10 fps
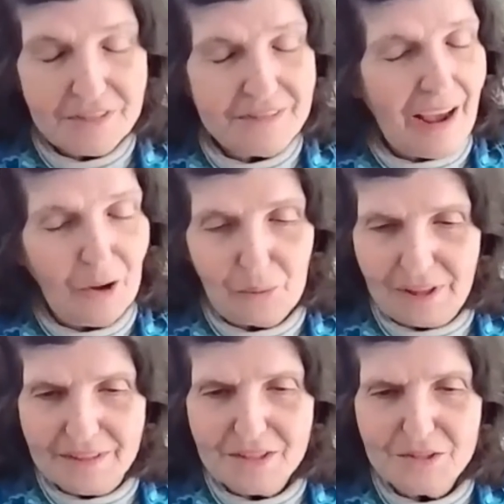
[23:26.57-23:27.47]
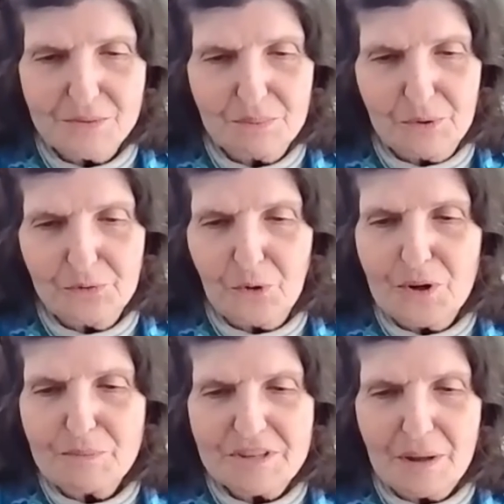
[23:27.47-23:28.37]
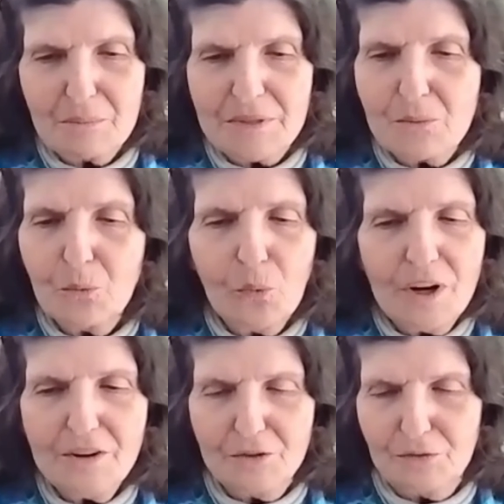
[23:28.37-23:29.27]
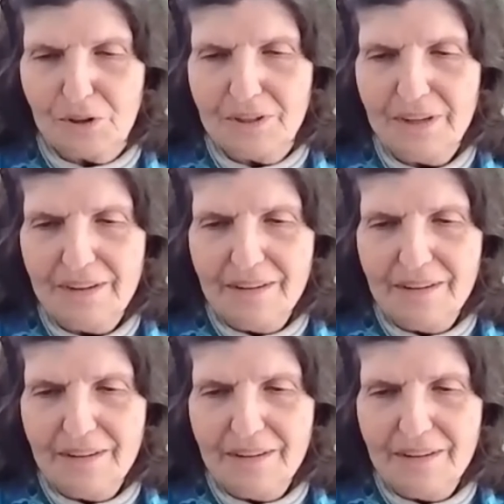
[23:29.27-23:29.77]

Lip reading: doubtless perform something wonderful